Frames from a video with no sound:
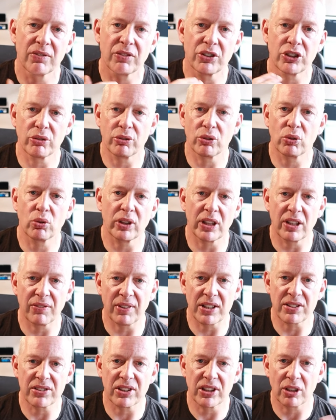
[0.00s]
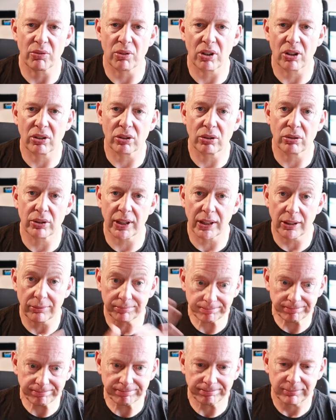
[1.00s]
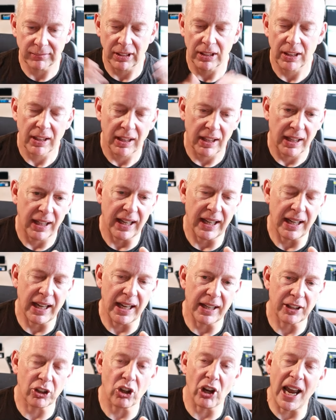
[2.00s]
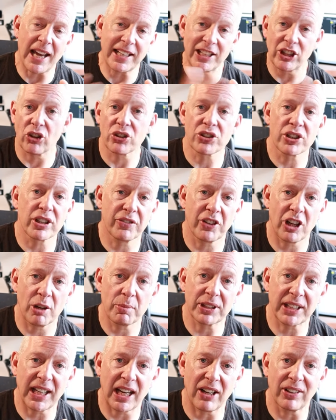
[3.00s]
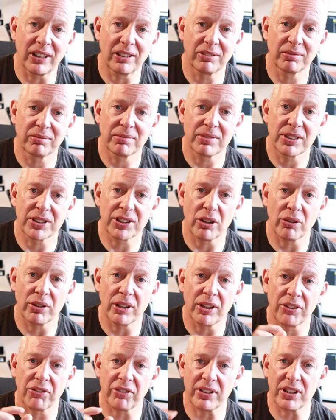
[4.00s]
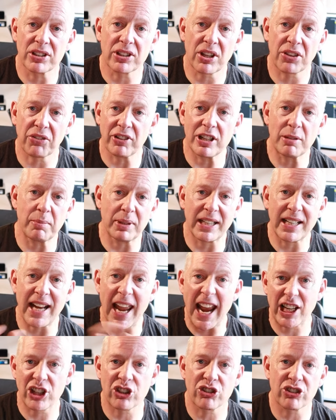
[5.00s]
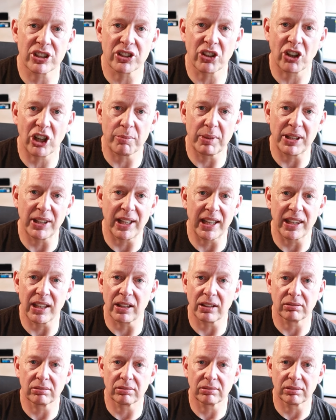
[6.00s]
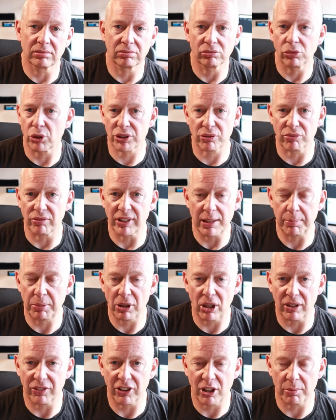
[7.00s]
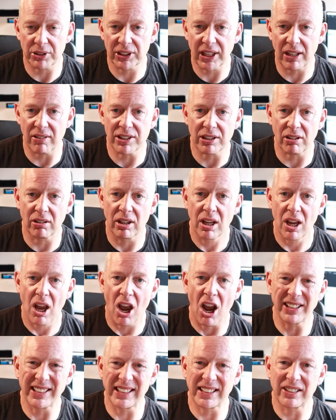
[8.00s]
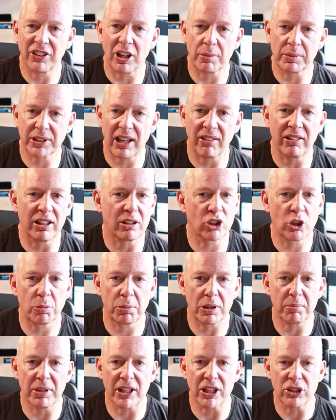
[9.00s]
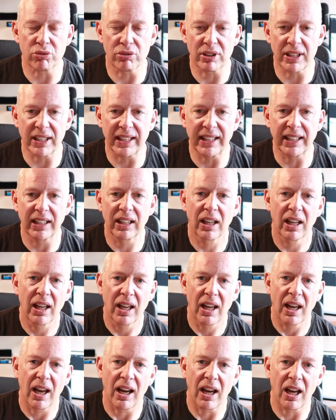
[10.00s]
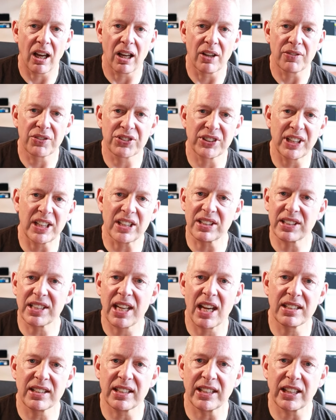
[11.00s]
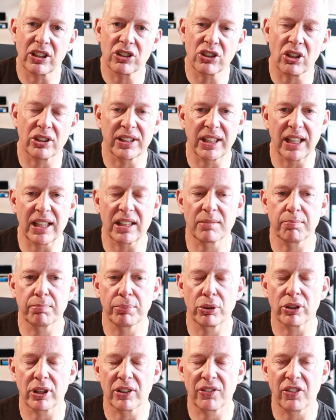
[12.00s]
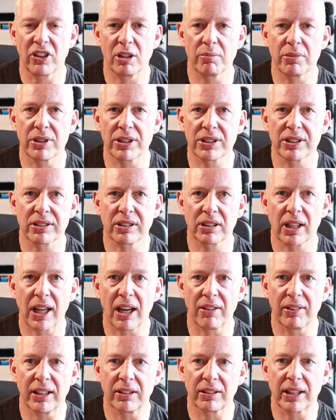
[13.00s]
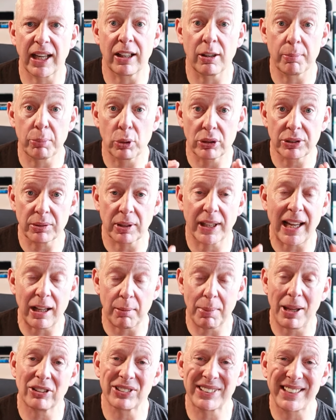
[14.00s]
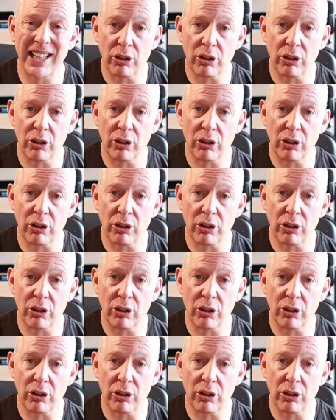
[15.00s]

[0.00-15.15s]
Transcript: for doing all the events in the wrong order uh, got added onto the farmer's carry. So the three, there's a three minute extra time in there that wasn't really part of the farmer's carry. So I did the farmer's carry in a couple of minutes really. I've since tested it because I did put the farmer's carry kettlebells, kettlebells